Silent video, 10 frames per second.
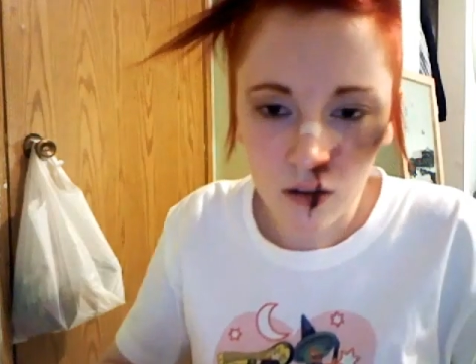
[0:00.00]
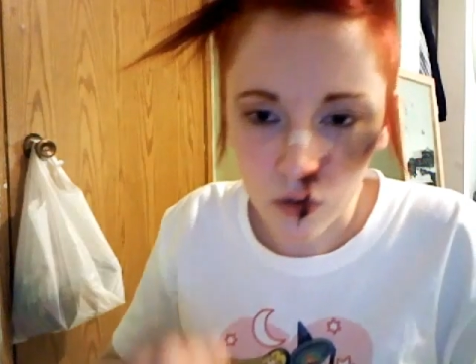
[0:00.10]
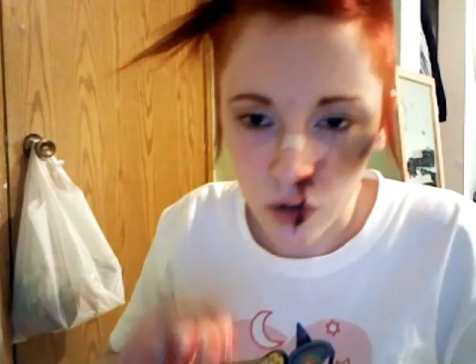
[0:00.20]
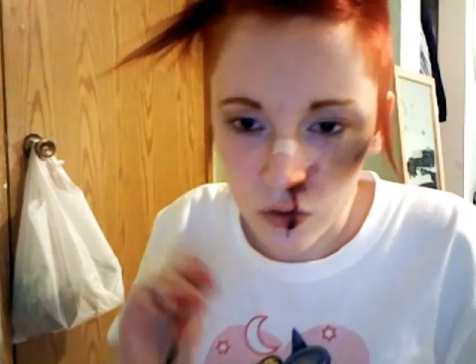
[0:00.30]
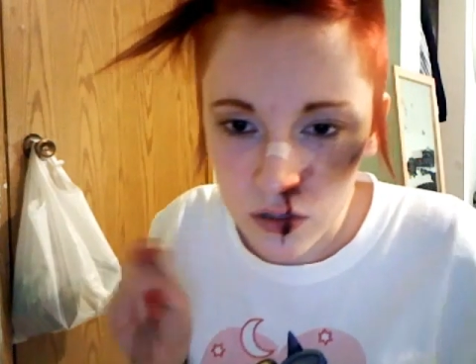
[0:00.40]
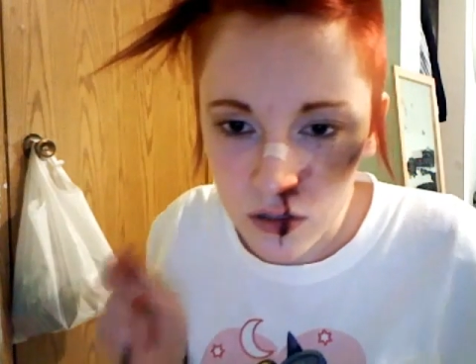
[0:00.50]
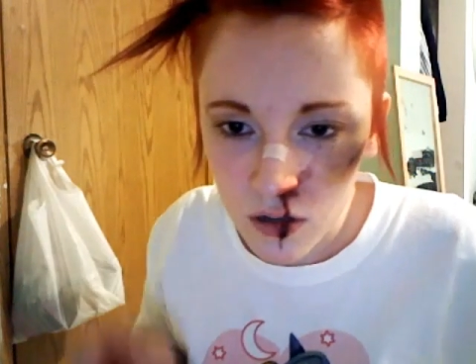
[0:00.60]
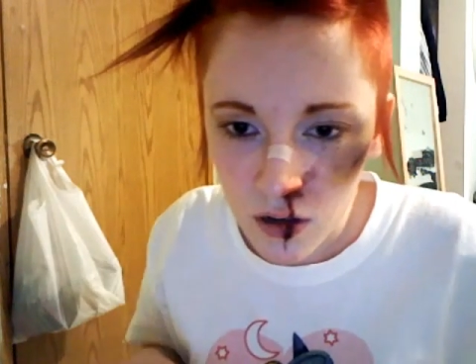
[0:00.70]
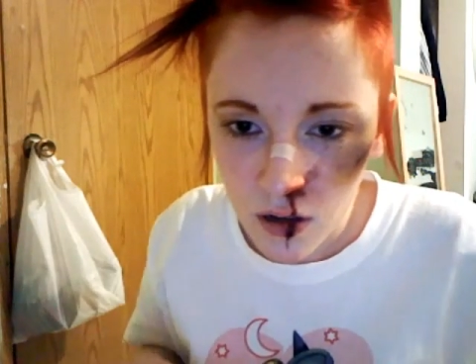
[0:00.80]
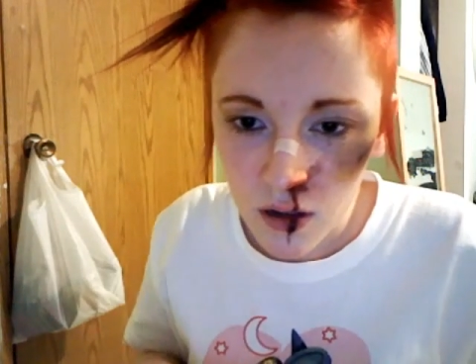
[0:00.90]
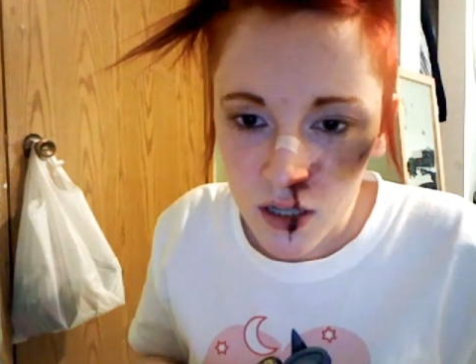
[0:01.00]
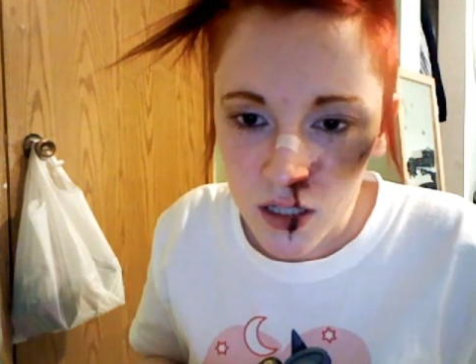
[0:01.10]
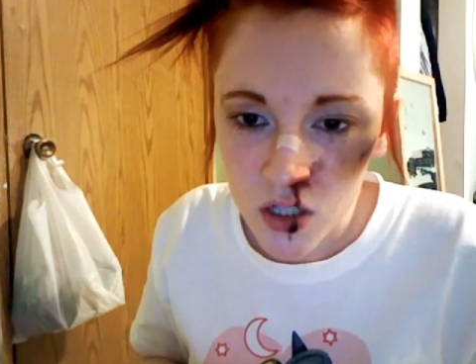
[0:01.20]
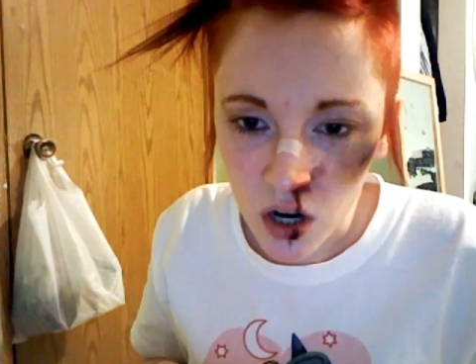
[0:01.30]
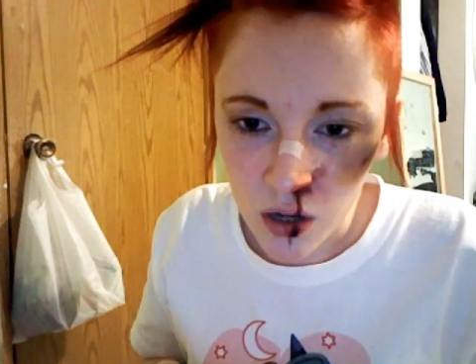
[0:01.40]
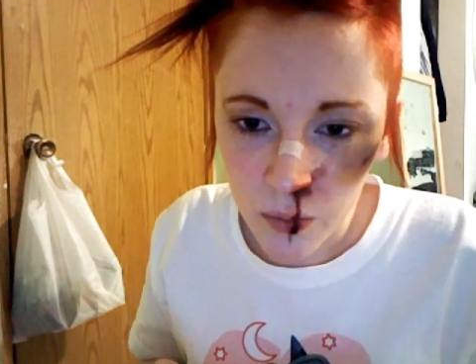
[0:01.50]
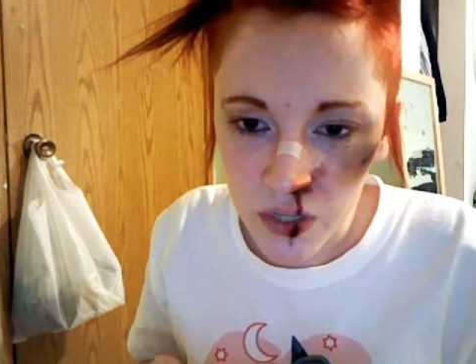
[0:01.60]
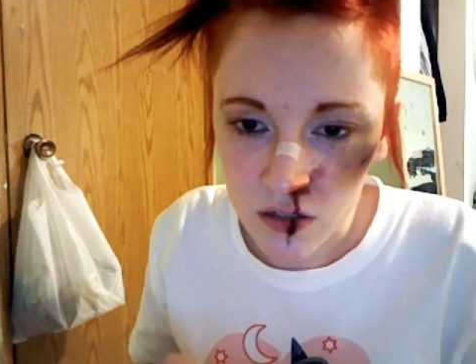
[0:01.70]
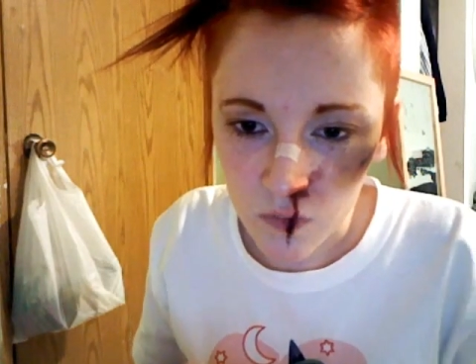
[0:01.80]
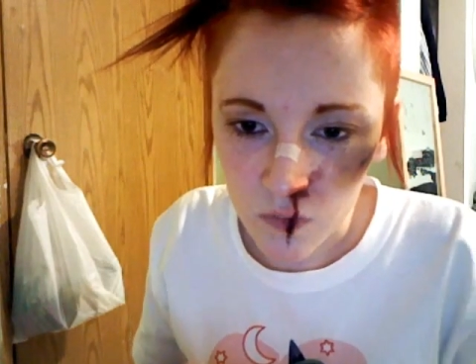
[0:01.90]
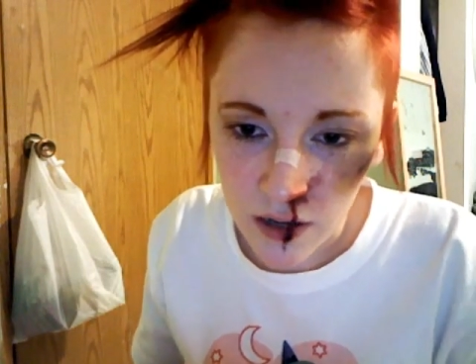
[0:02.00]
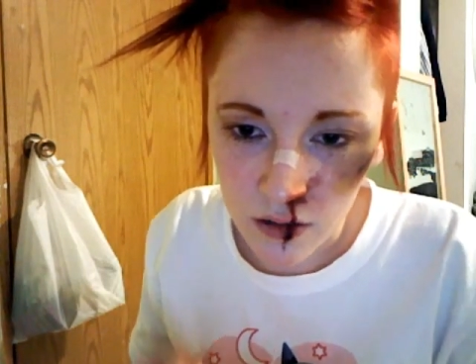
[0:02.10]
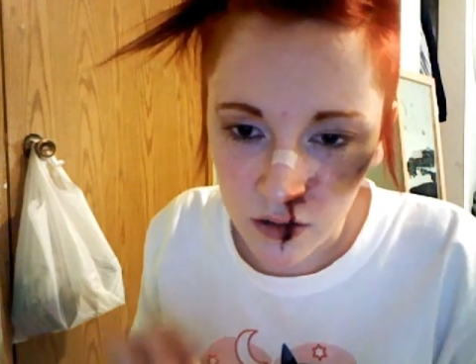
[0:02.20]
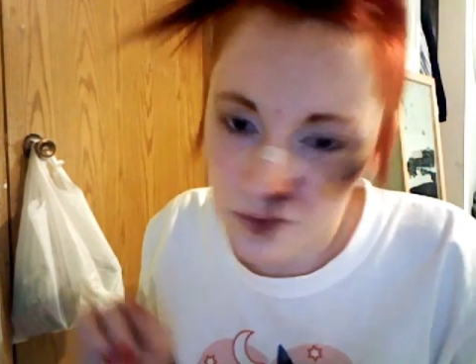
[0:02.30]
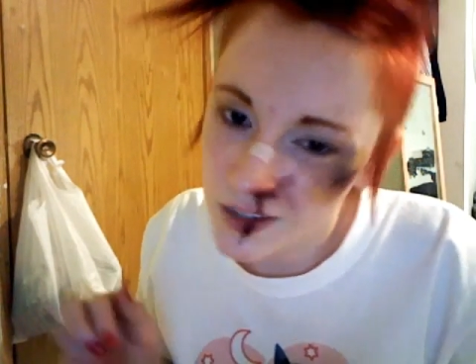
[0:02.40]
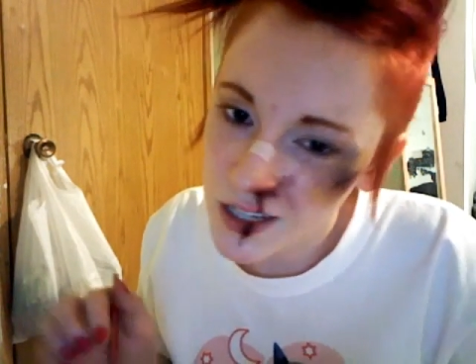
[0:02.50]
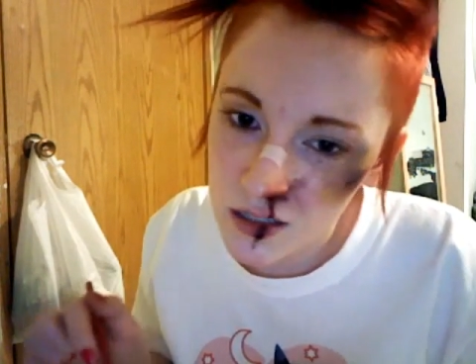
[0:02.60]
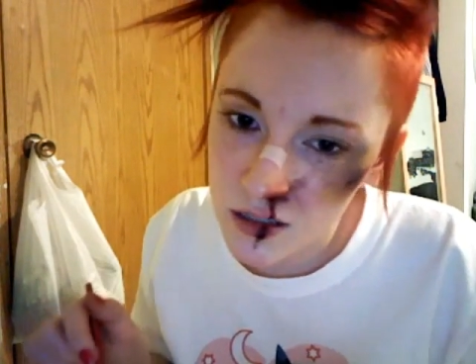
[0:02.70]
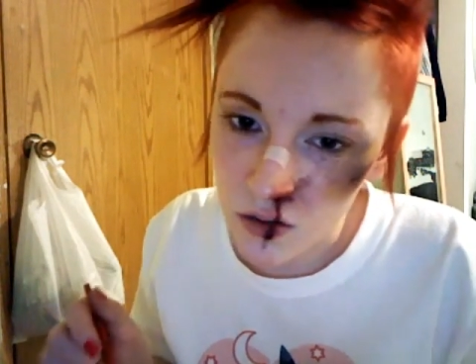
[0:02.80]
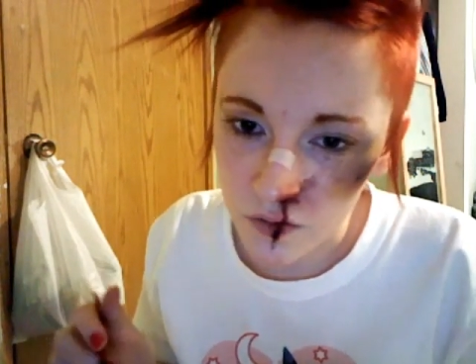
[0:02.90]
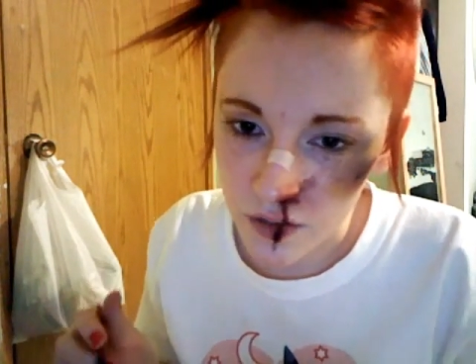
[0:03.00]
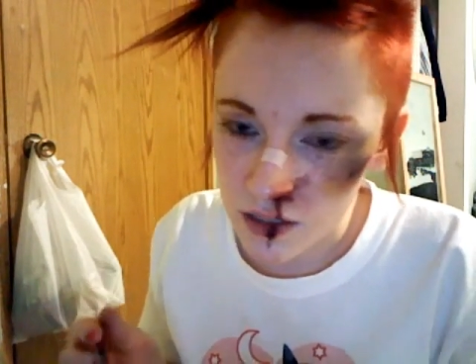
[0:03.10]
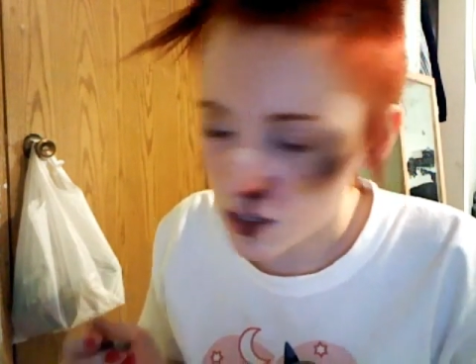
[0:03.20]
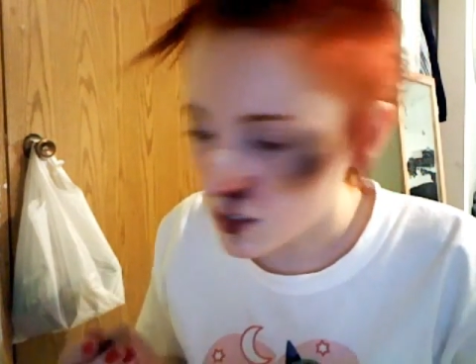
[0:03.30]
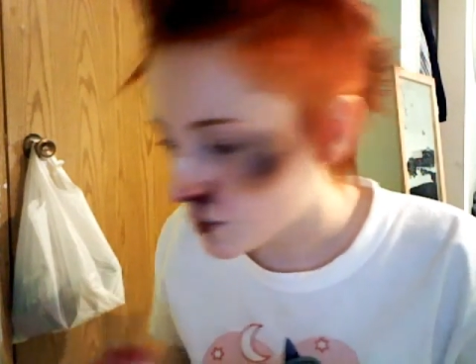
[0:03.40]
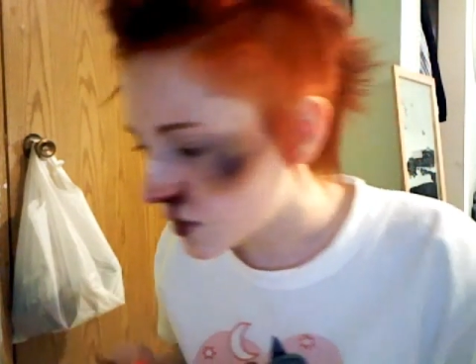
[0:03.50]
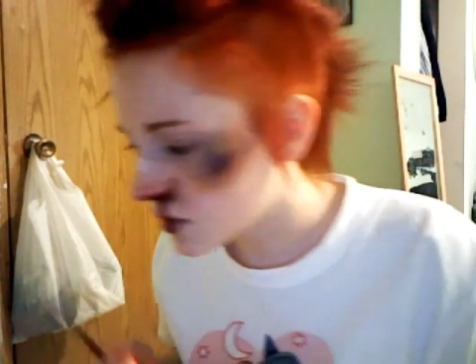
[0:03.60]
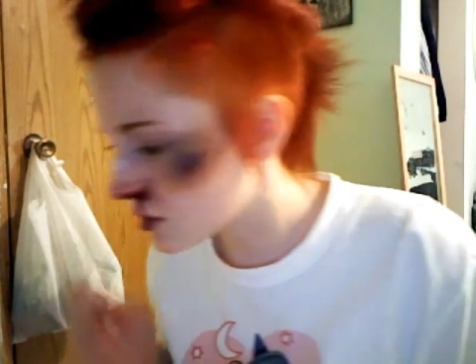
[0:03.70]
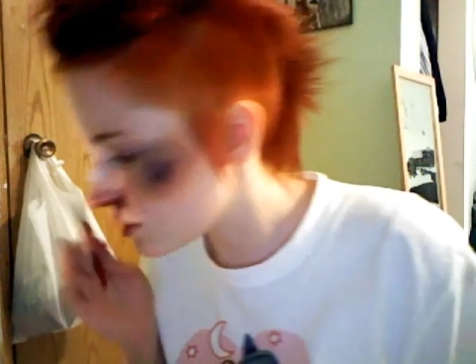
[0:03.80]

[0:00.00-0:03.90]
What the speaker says: gross, stark piece of white on your face. No offense, guys, but it just